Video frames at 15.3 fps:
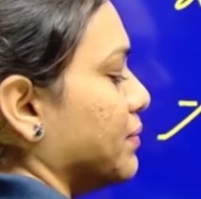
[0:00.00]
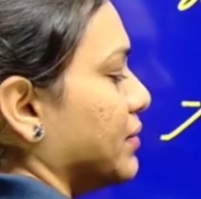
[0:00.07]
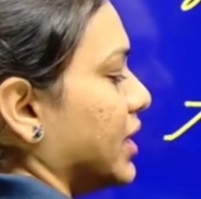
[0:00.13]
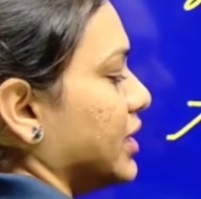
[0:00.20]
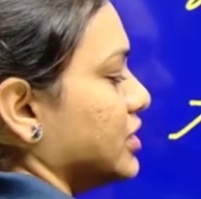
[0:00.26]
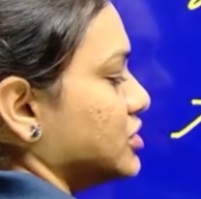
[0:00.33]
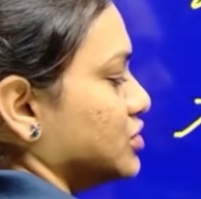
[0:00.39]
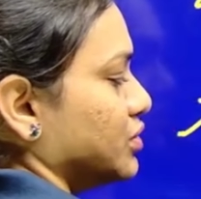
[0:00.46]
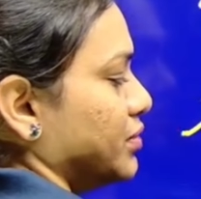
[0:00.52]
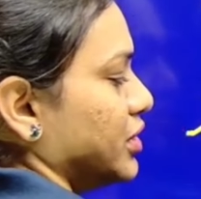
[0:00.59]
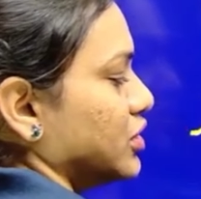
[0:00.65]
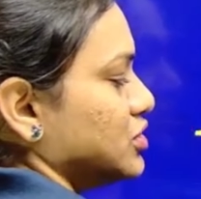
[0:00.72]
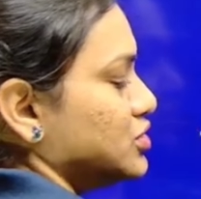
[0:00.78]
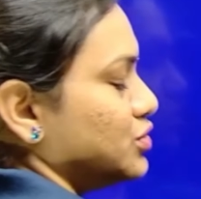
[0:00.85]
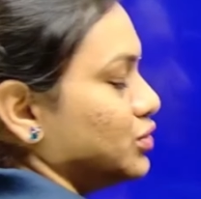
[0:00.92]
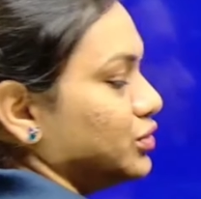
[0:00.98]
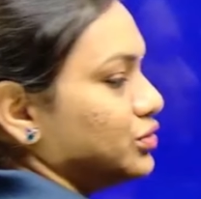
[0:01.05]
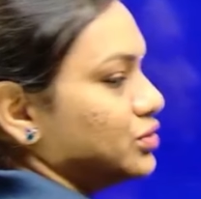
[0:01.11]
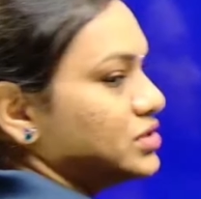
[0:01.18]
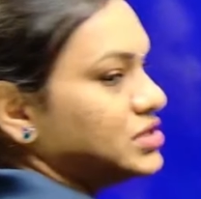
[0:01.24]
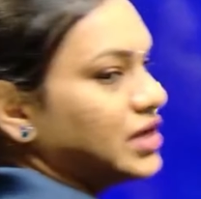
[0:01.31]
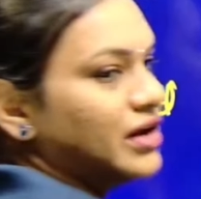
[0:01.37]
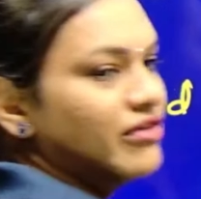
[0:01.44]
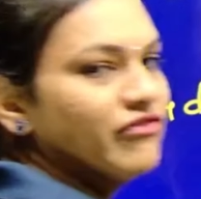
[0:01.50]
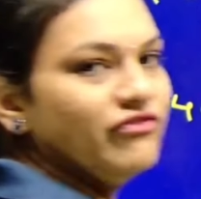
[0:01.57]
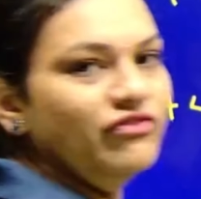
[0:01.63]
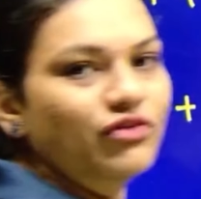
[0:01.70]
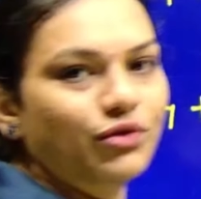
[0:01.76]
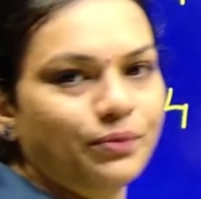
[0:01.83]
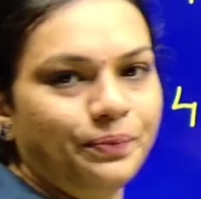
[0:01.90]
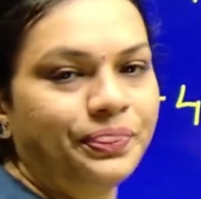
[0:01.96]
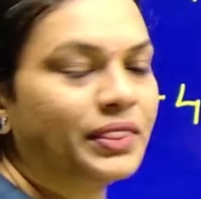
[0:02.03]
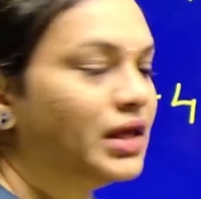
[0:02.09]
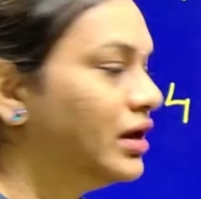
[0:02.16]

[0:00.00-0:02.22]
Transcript: Minus 2, because 2 2s are 4.